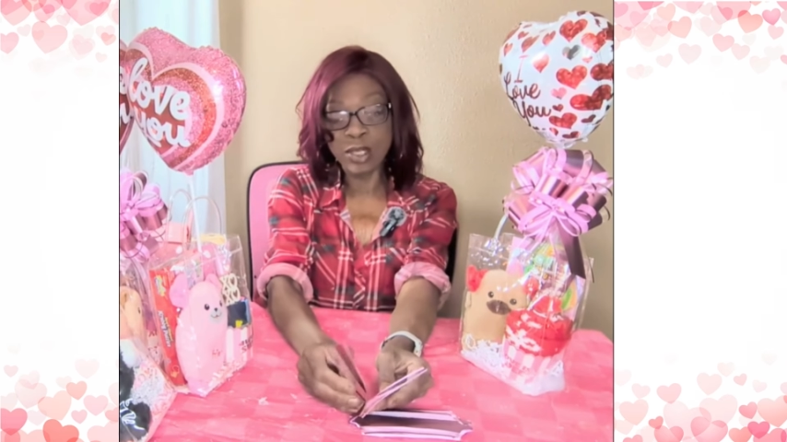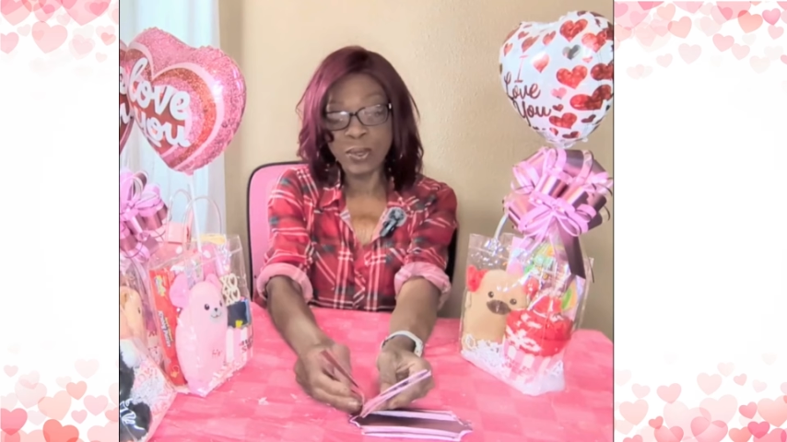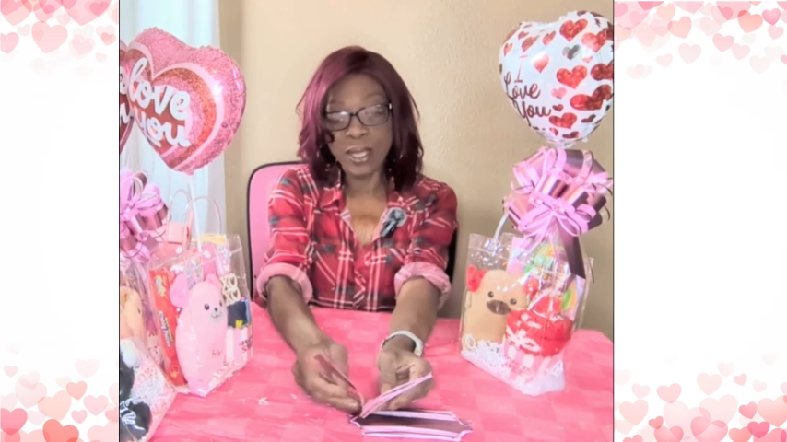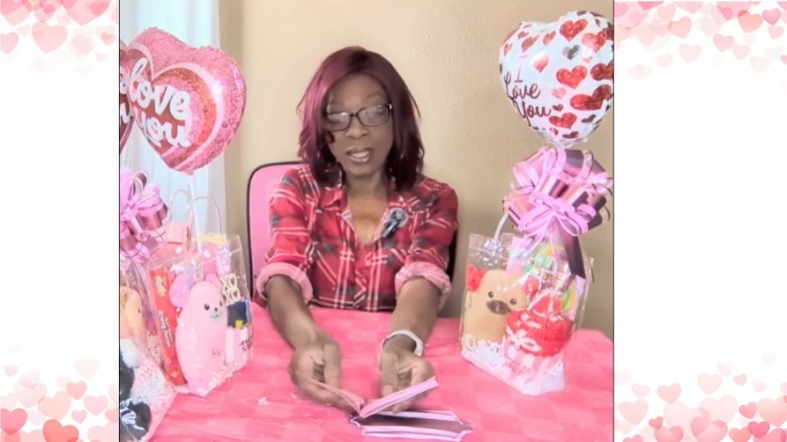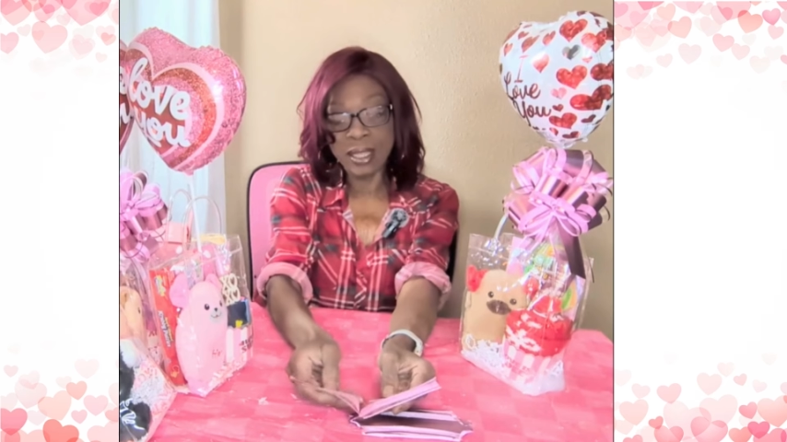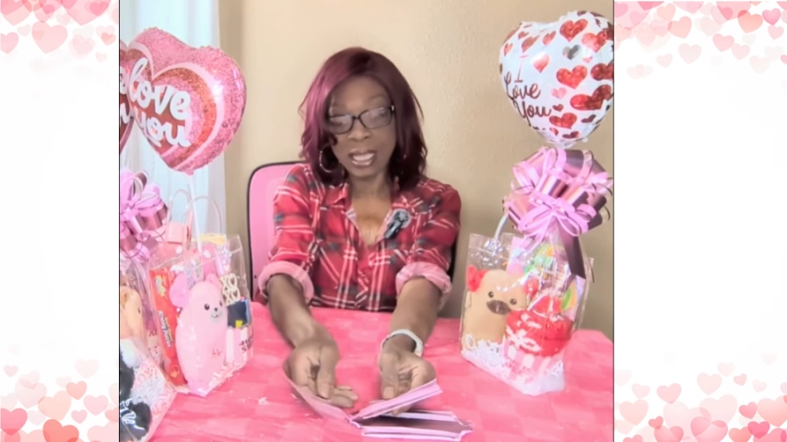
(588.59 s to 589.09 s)

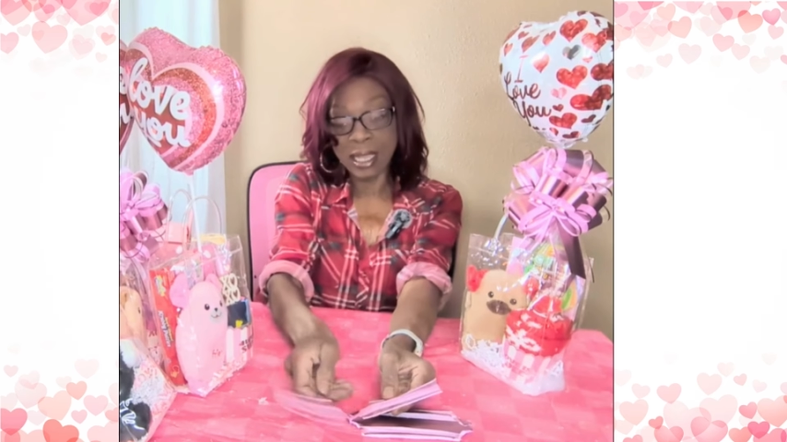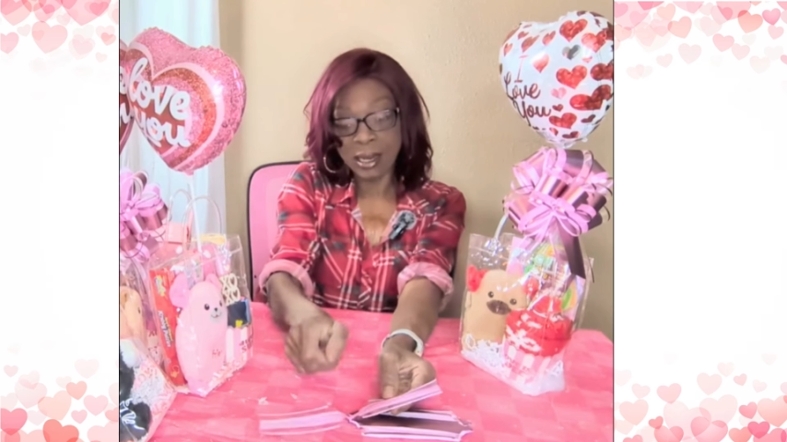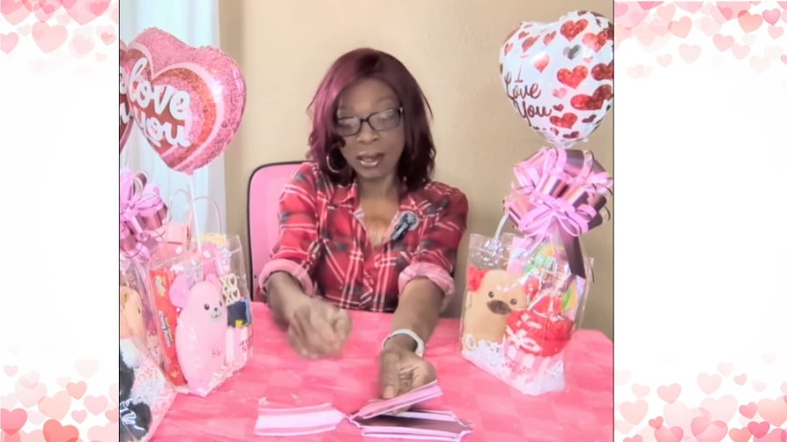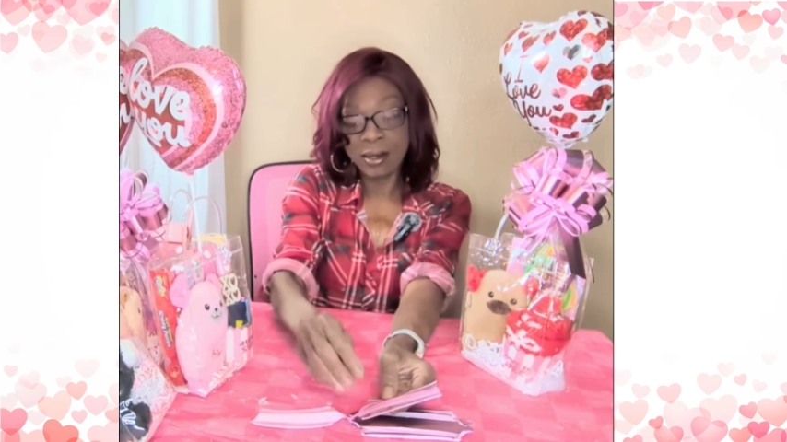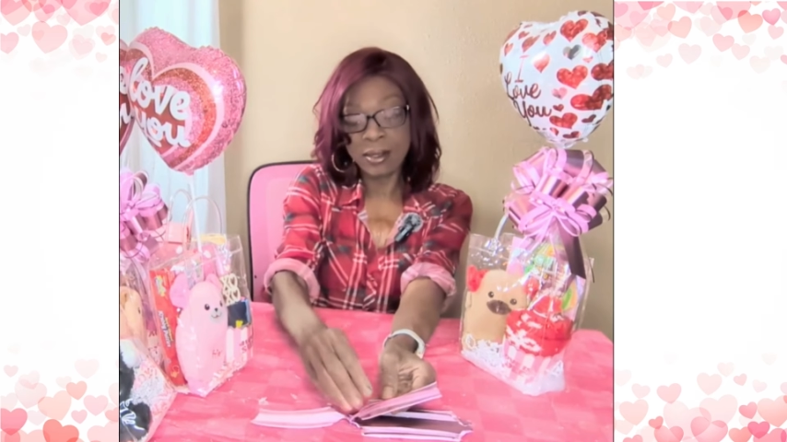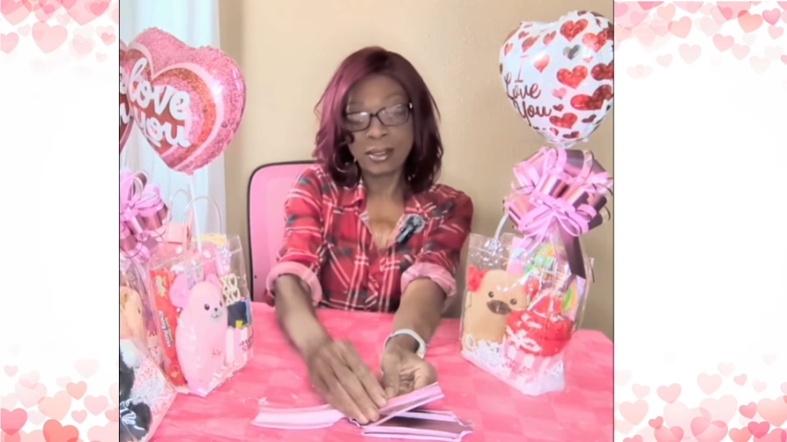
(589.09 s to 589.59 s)
in
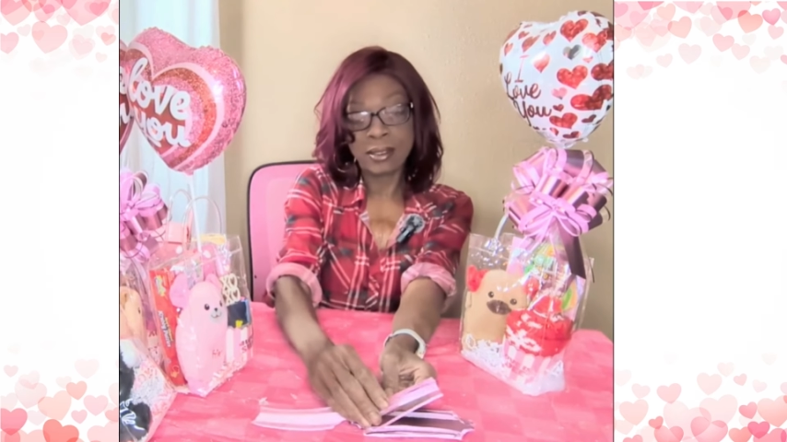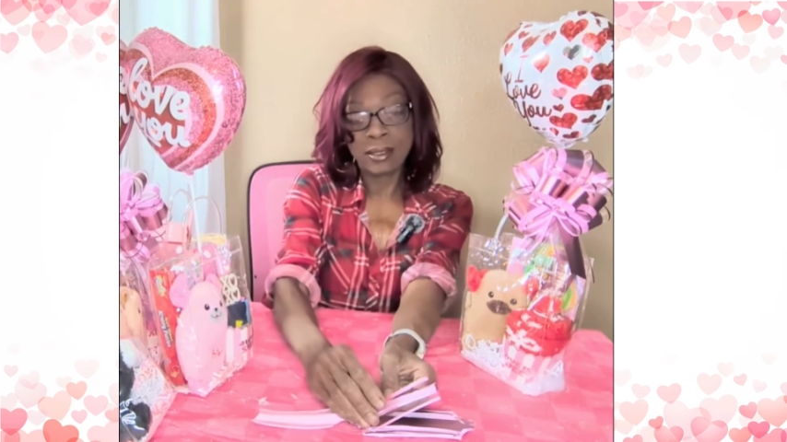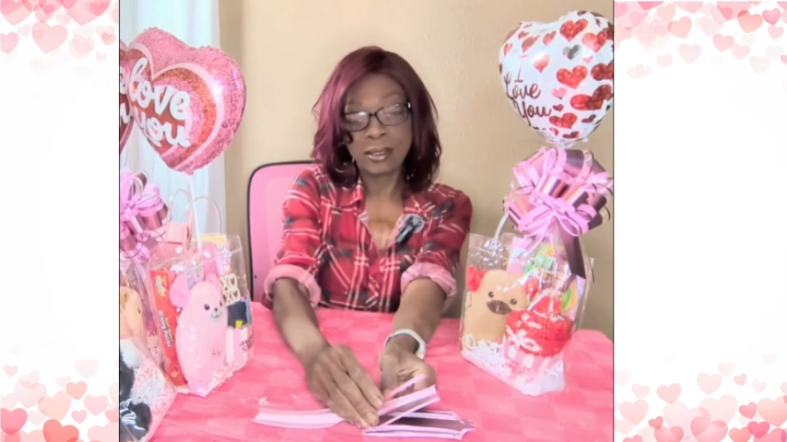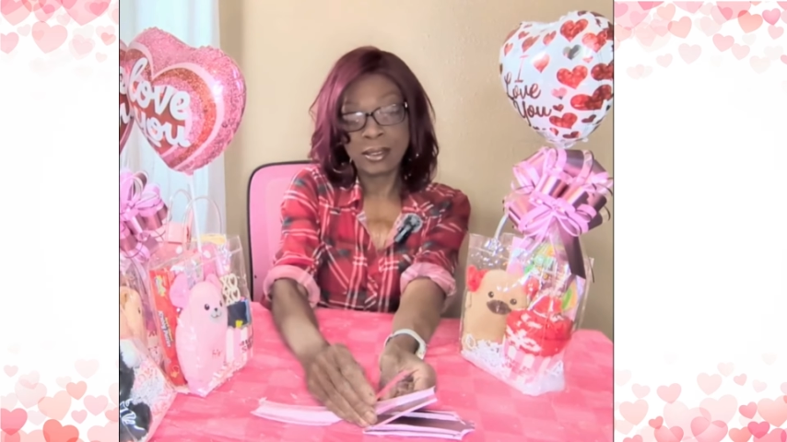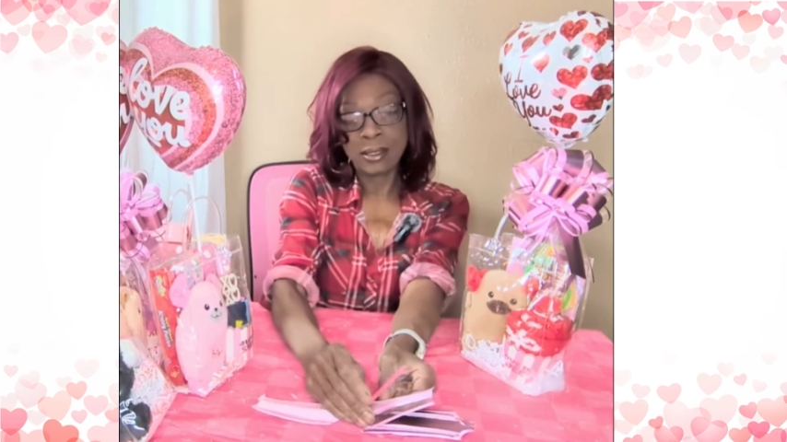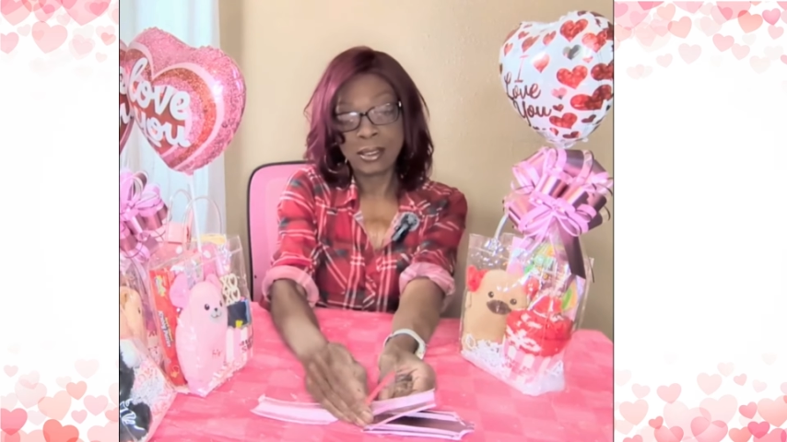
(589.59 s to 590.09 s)
between there